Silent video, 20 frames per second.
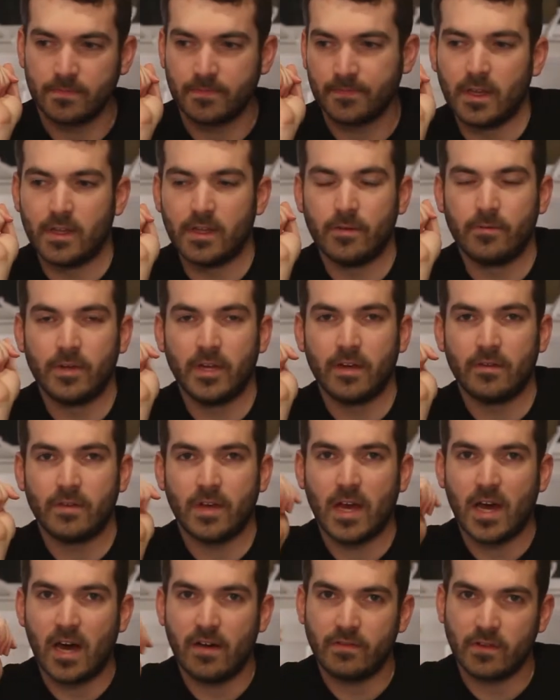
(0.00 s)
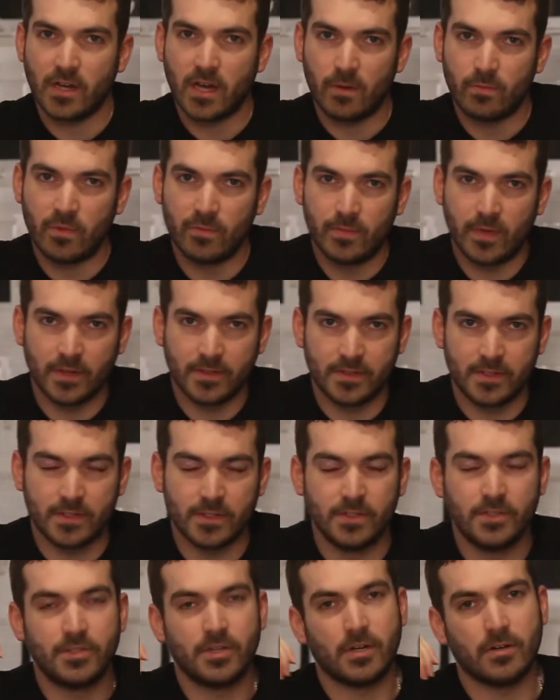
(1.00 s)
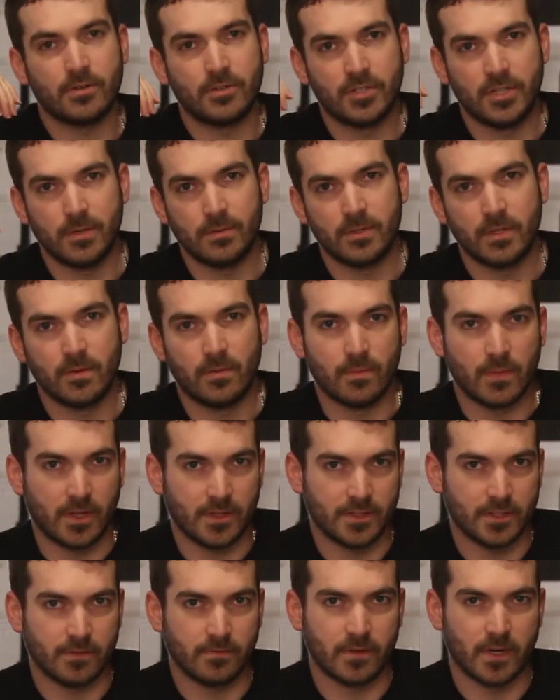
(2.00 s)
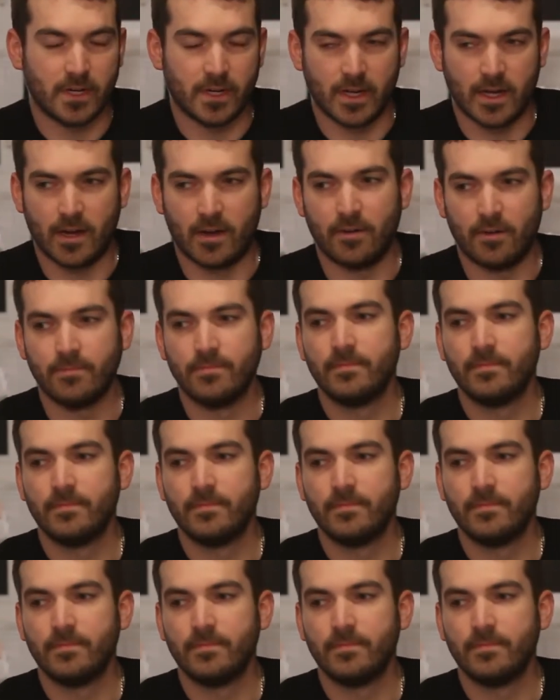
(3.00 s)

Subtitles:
and then we have half a cup of melted chocolate chips that are melting right now.